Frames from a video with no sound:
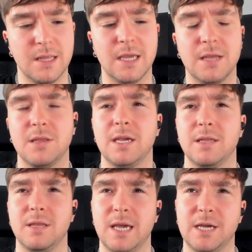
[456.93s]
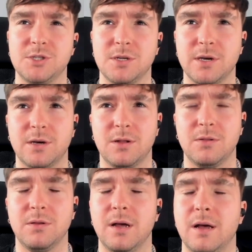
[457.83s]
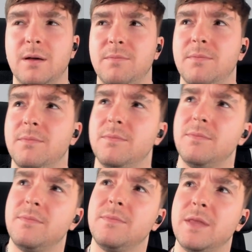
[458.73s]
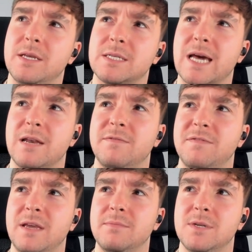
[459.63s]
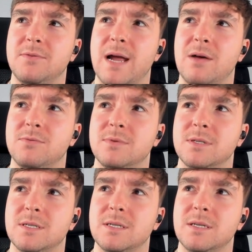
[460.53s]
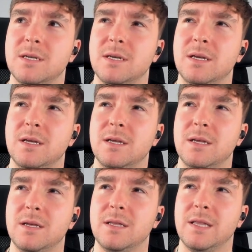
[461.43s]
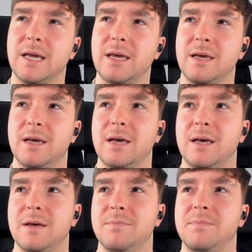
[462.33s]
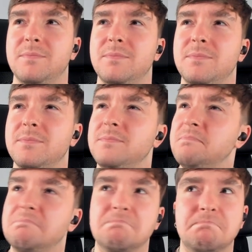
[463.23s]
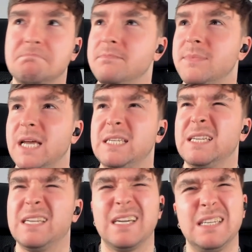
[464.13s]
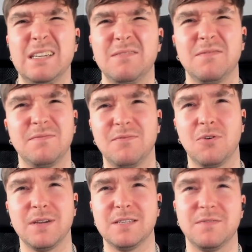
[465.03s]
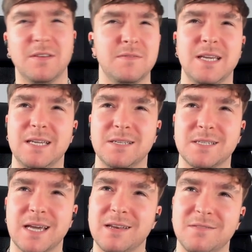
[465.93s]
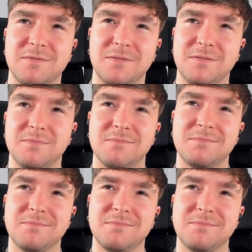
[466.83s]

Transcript: the the the Asian girl that's kind of themed around like a, a 1940s 50s kind of